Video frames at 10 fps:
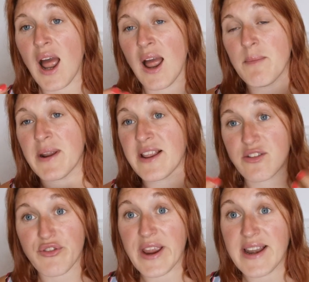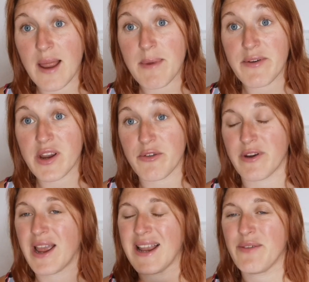And it's great that
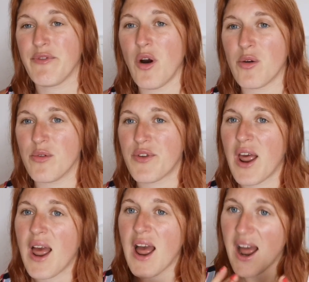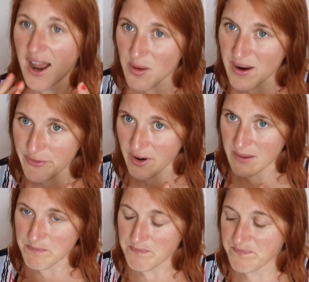America are getting involved.
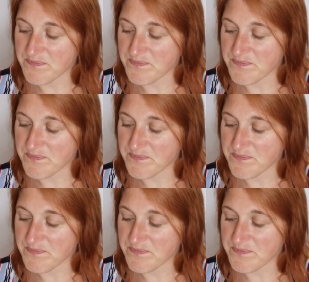However,